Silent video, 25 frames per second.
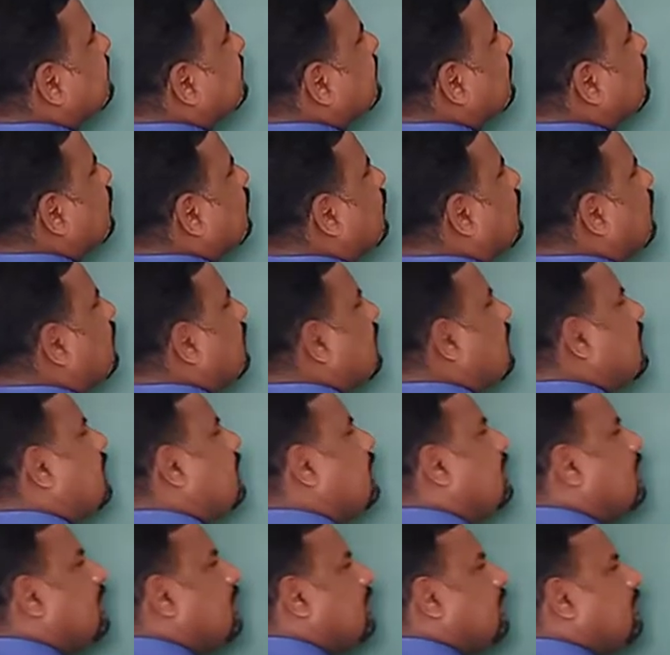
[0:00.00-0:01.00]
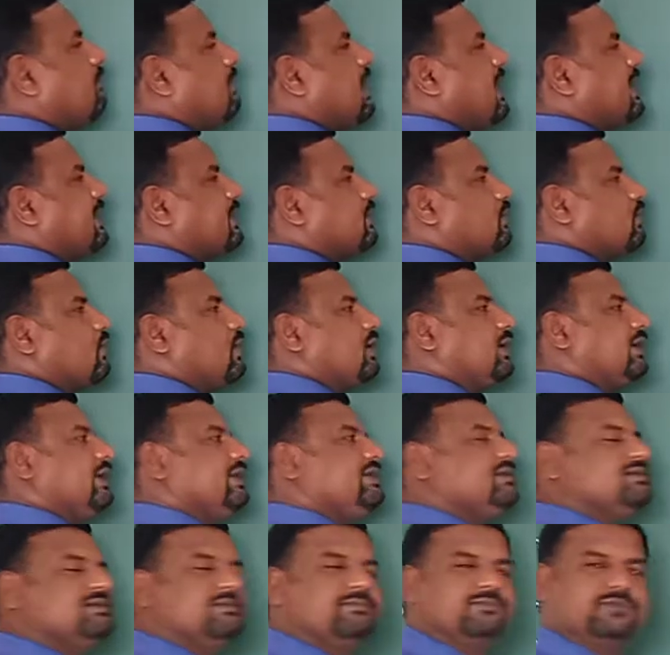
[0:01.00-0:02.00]
Who?
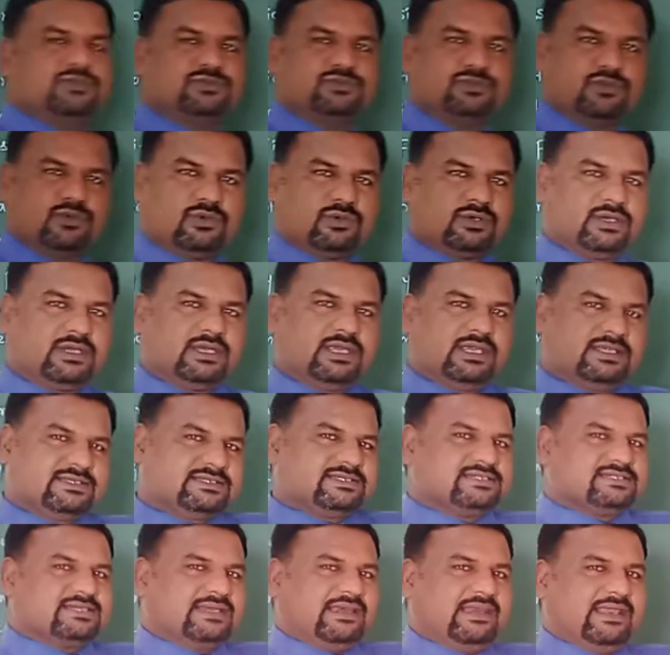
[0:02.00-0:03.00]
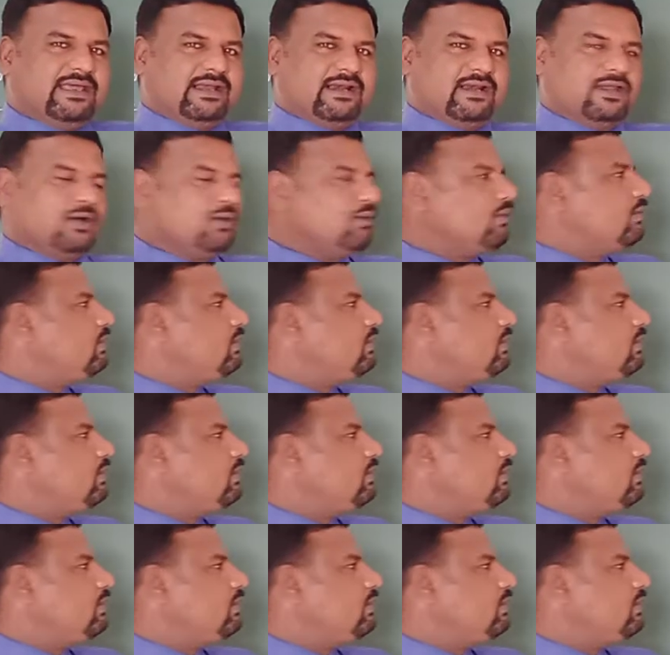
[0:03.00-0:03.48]
Microorganisms. So, is it clear now?